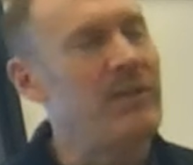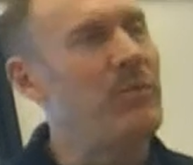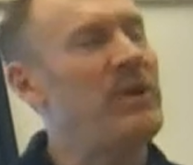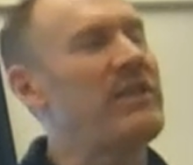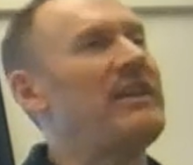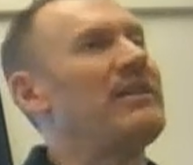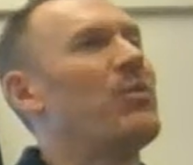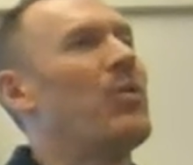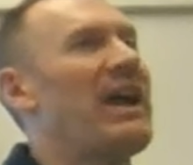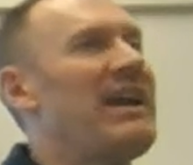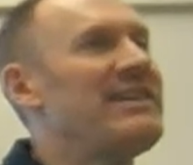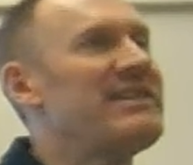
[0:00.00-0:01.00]
and we think
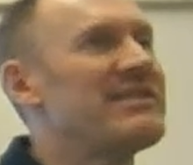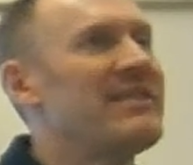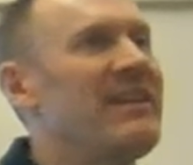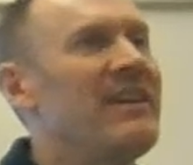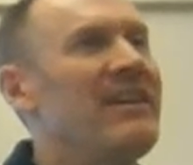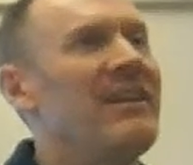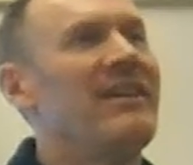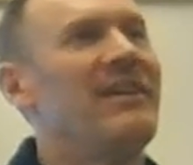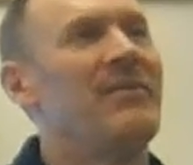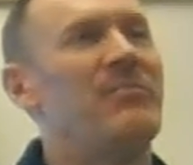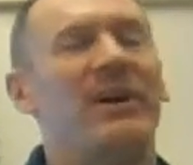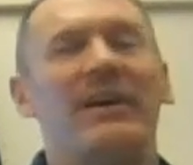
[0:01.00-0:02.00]
weights,
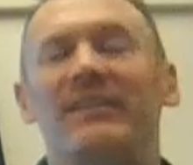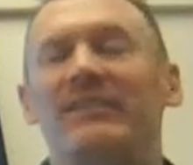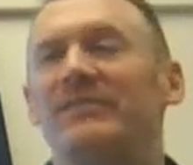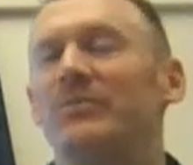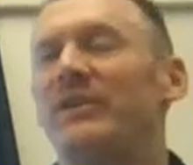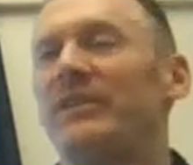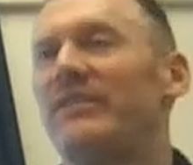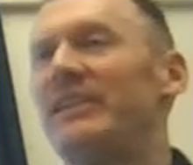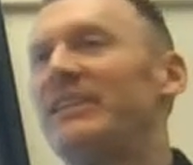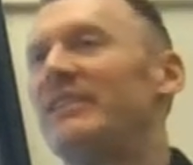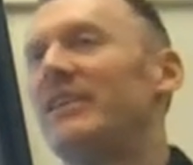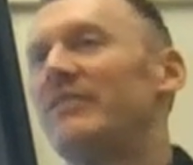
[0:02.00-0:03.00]
but do we
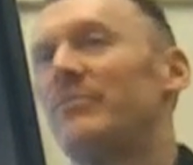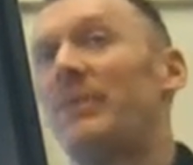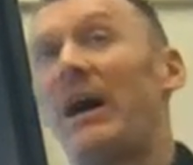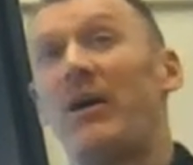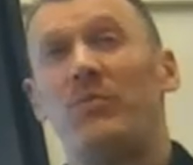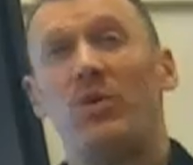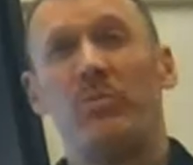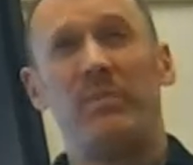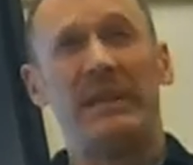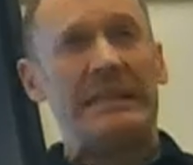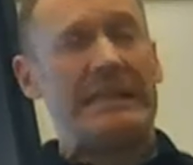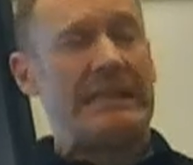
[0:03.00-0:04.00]
think enough about
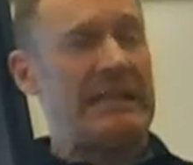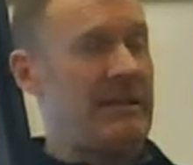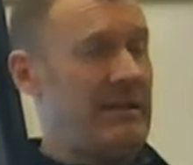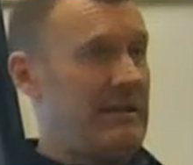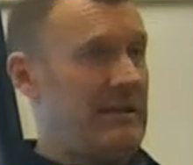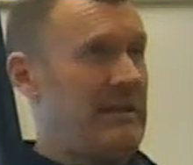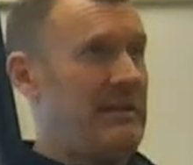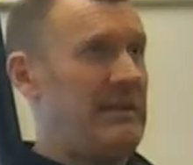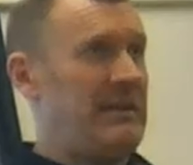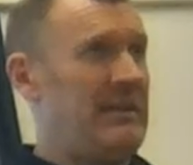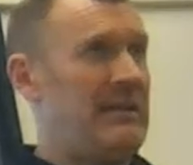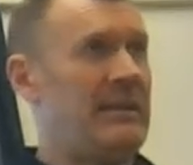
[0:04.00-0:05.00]
mobility?
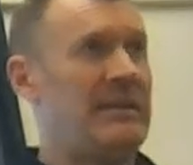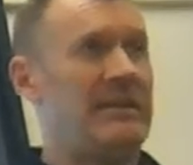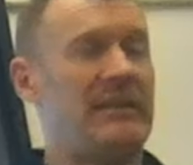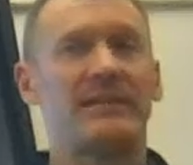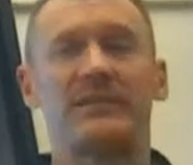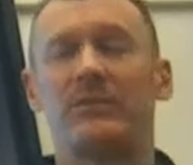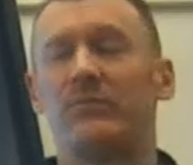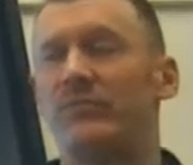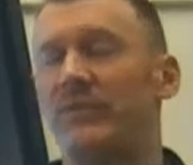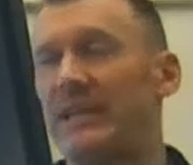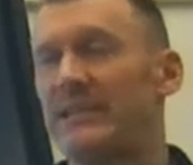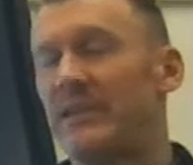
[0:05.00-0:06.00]
That's
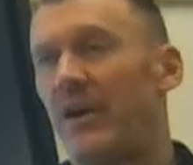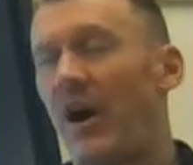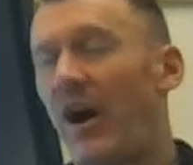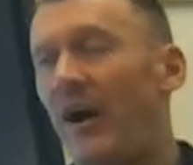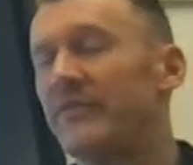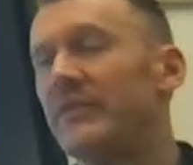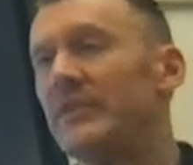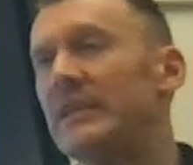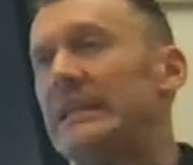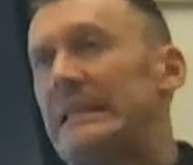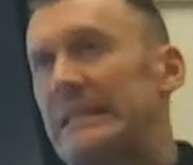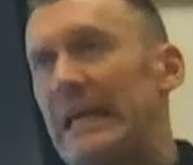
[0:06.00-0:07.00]
an often
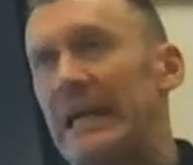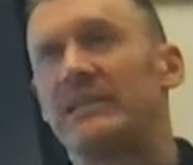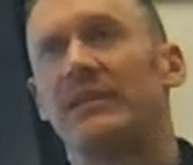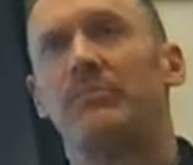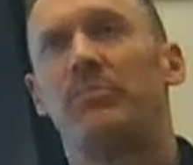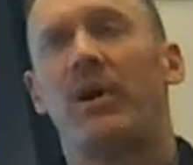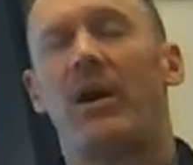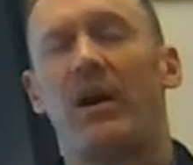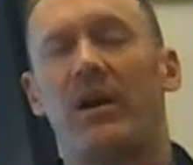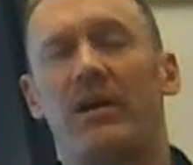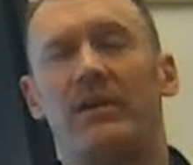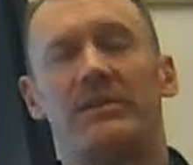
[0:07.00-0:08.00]
neglected
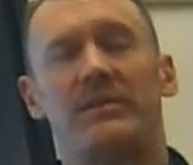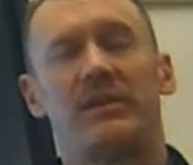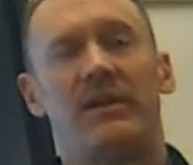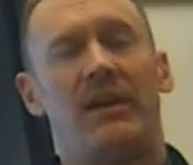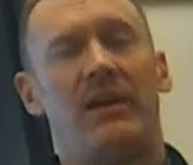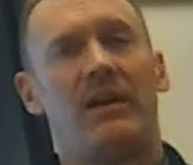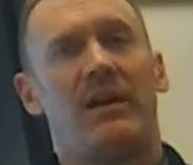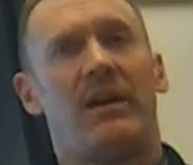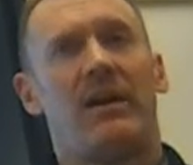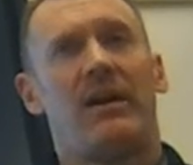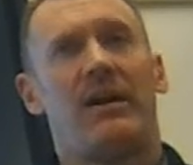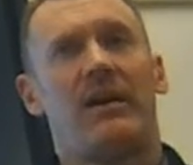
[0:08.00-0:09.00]
part
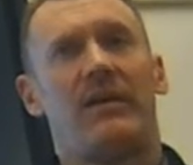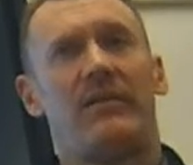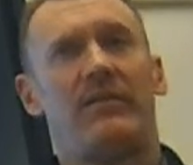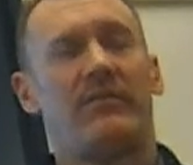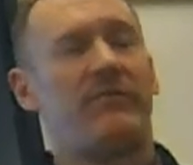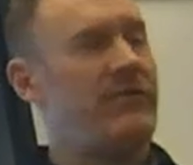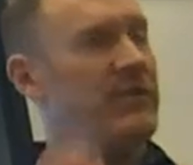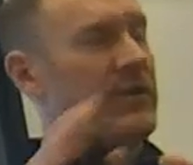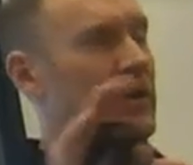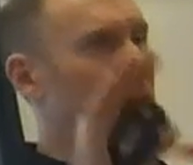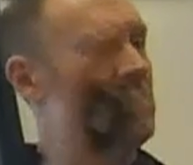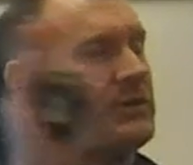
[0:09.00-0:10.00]
of the
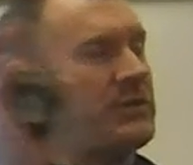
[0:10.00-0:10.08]
whole